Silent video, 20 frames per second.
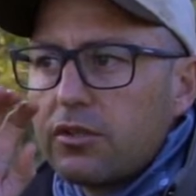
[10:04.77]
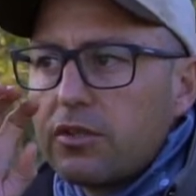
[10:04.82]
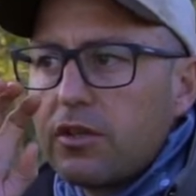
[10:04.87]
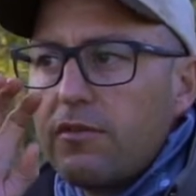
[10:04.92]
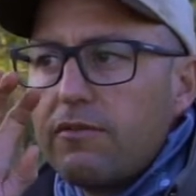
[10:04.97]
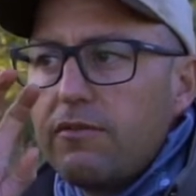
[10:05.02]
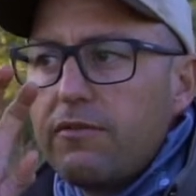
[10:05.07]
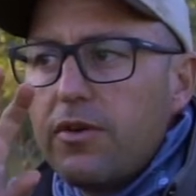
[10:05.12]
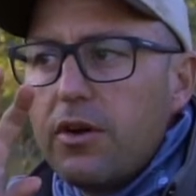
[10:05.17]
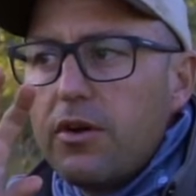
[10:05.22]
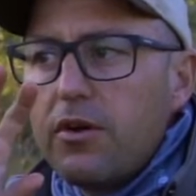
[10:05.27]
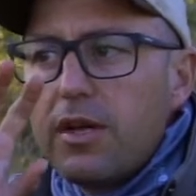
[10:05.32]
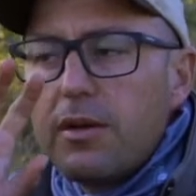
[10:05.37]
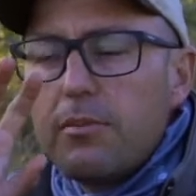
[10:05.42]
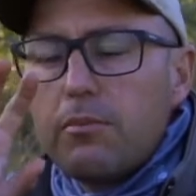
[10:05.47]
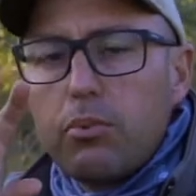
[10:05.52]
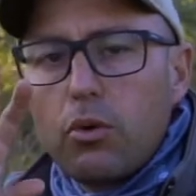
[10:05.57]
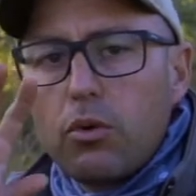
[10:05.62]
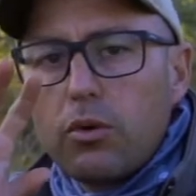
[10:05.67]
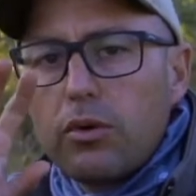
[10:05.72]
So a very
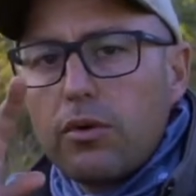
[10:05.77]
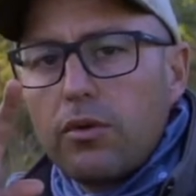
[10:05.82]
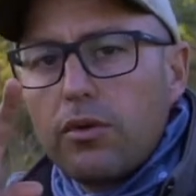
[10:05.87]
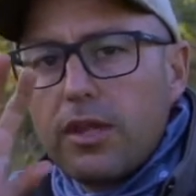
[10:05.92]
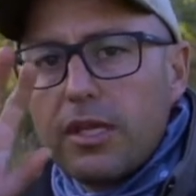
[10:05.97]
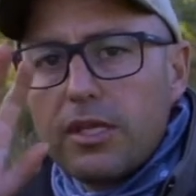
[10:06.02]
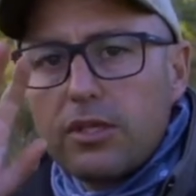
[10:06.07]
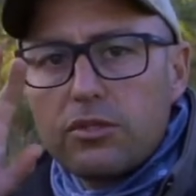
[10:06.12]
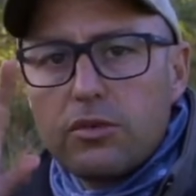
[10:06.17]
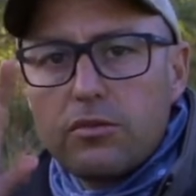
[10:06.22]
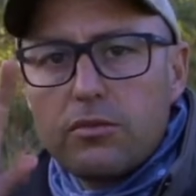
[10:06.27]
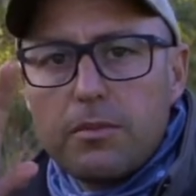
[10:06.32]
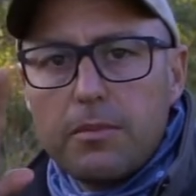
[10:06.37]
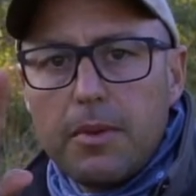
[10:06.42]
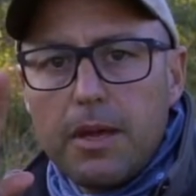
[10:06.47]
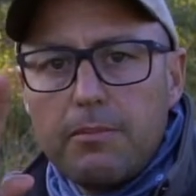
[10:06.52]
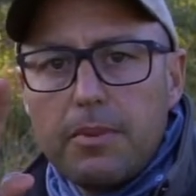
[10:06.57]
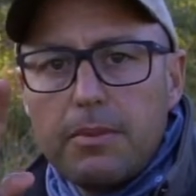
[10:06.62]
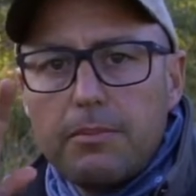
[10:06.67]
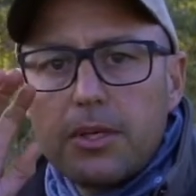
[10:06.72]
important thing to
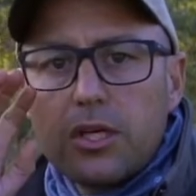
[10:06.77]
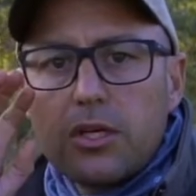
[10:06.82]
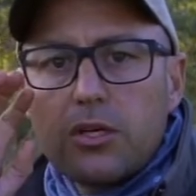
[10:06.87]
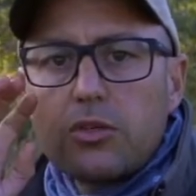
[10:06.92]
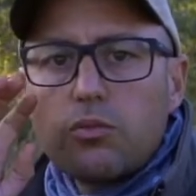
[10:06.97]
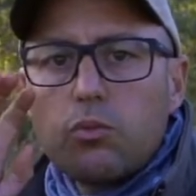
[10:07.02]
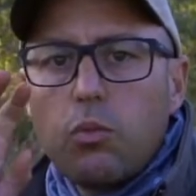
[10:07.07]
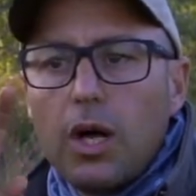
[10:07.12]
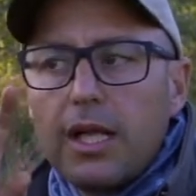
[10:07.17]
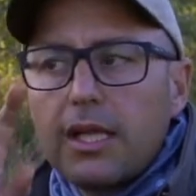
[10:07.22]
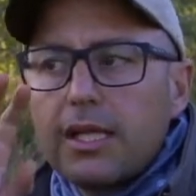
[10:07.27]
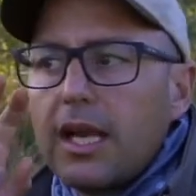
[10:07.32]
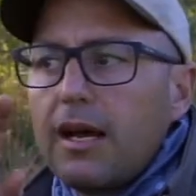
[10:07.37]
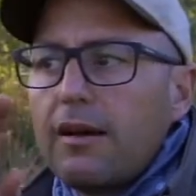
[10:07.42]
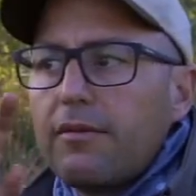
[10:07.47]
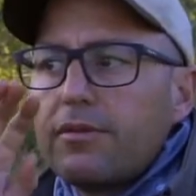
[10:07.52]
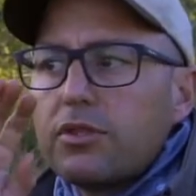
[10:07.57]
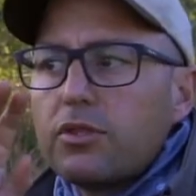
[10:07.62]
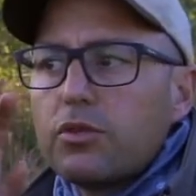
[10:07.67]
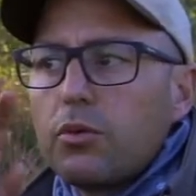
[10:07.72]
remember, because wildlife is